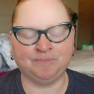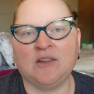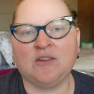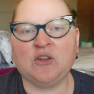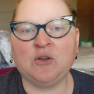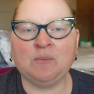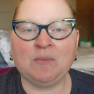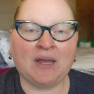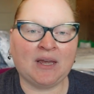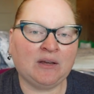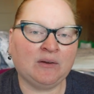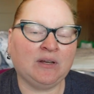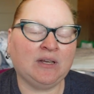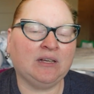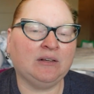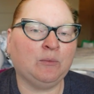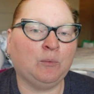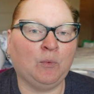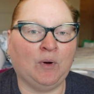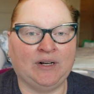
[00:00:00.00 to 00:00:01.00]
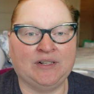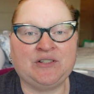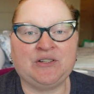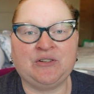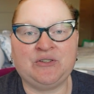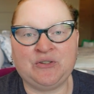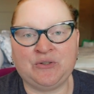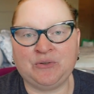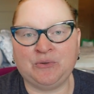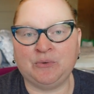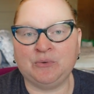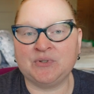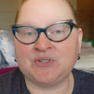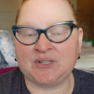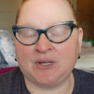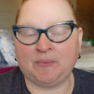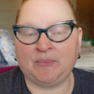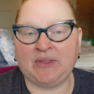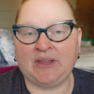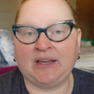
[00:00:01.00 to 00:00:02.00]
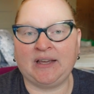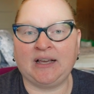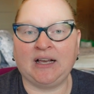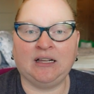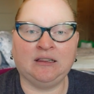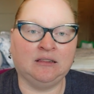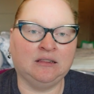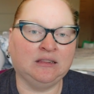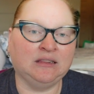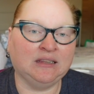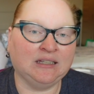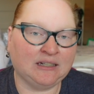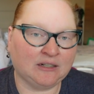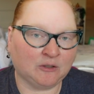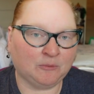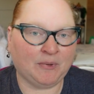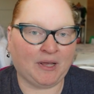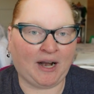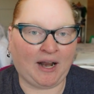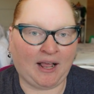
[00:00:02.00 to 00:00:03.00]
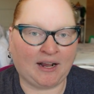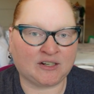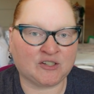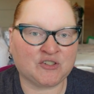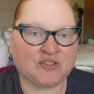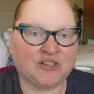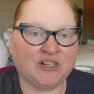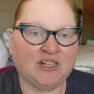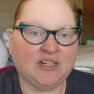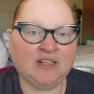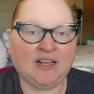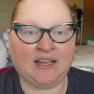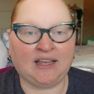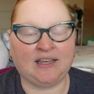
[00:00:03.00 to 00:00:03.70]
you may want to do something a little bit extra,